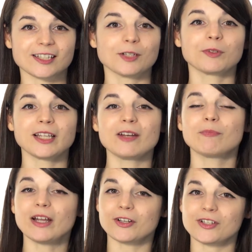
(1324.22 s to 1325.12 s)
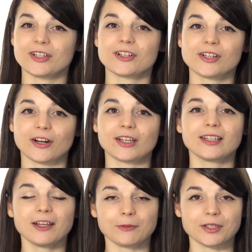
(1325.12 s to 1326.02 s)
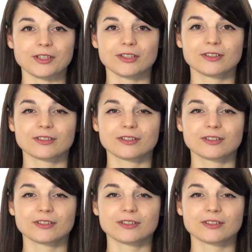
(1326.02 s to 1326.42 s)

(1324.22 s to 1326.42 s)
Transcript: that relate better to your target language,